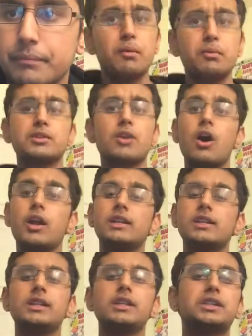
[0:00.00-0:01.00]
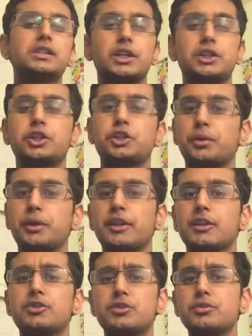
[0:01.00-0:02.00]
It was honestly such a
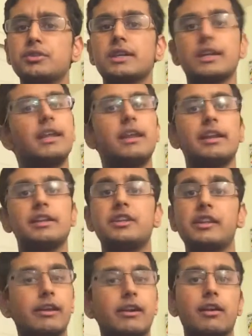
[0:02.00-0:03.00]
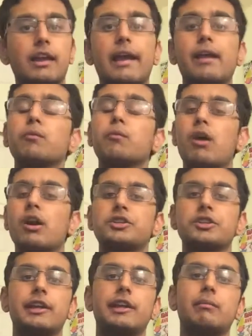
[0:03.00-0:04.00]
treat to sit in a theater and
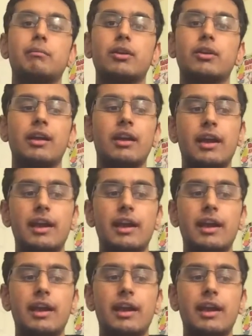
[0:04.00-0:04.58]
watch Lady Bird.